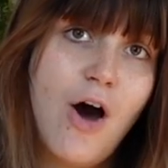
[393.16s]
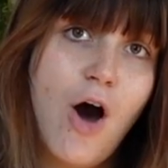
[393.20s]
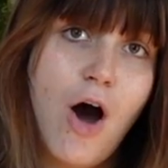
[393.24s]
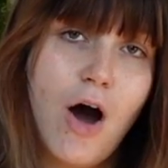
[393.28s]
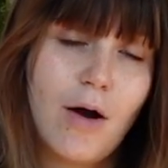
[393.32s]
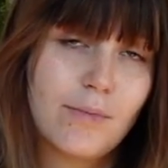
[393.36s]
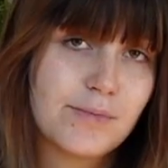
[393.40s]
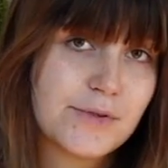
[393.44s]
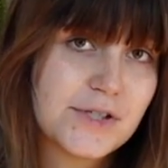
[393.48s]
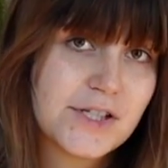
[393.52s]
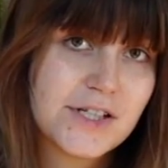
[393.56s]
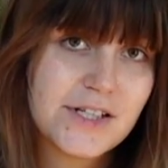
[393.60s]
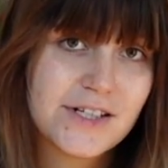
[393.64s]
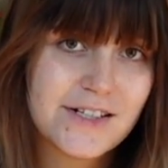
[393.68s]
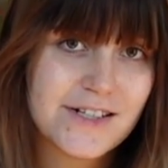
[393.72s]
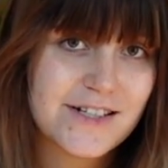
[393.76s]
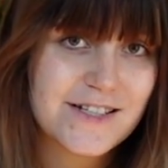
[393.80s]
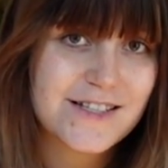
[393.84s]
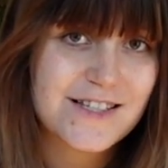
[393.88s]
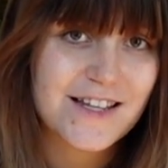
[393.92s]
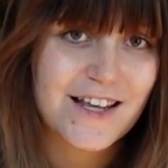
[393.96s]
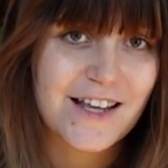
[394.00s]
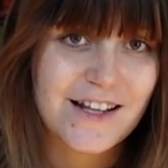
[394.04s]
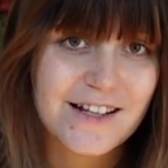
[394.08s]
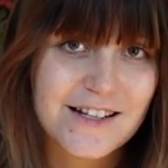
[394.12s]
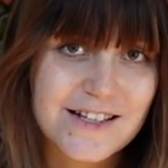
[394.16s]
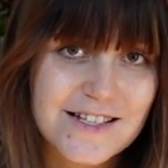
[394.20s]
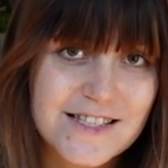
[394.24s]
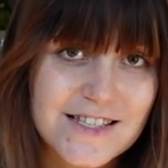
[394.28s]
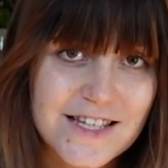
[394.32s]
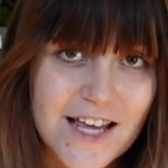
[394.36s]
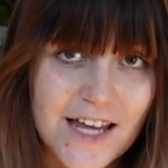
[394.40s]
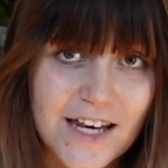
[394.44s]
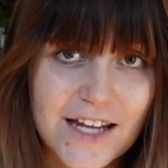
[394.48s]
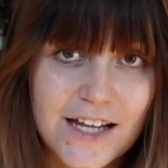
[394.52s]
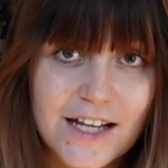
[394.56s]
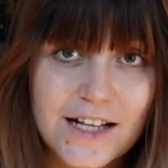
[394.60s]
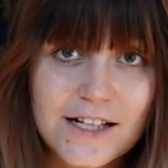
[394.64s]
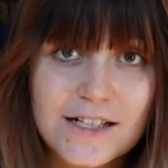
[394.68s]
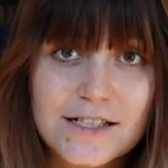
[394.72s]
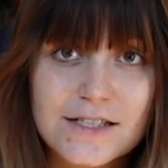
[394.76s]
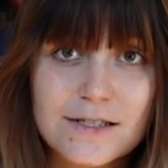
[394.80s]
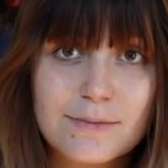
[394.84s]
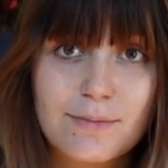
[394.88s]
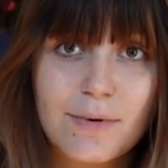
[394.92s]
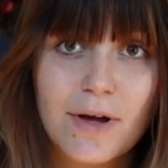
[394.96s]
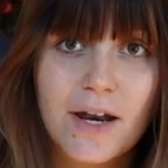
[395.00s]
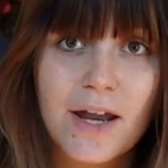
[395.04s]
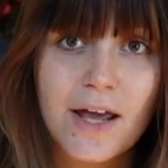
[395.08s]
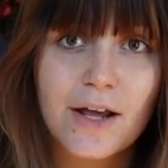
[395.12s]
options and
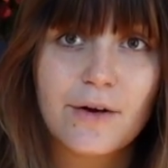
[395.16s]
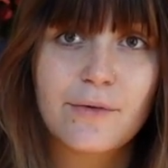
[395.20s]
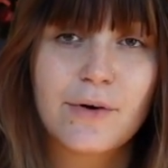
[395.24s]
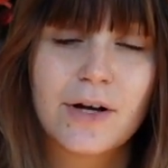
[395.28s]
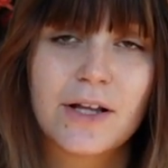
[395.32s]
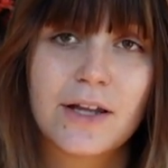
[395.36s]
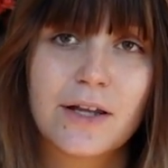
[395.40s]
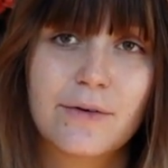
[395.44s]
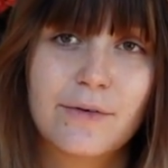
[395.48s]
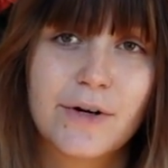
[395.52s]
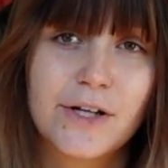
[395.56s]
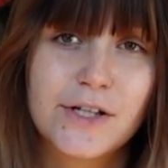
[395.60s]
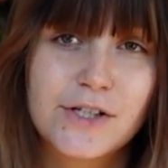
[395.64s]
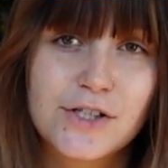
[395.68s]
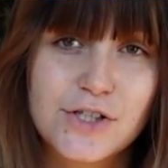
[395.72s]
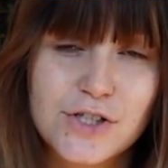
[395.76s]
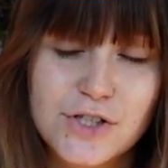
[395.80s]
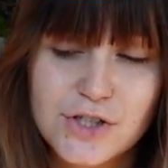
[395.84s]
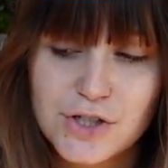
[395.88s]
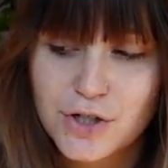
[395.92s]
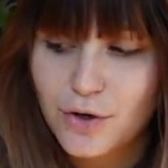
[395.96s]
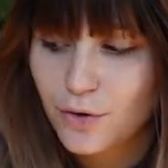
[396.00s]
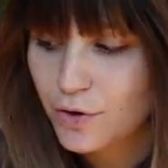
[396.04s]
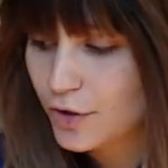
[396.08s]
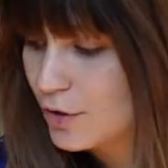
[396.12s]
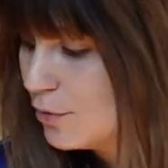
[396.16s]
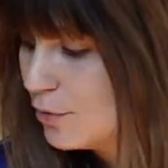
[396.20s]
settings. But I quickly wanted to show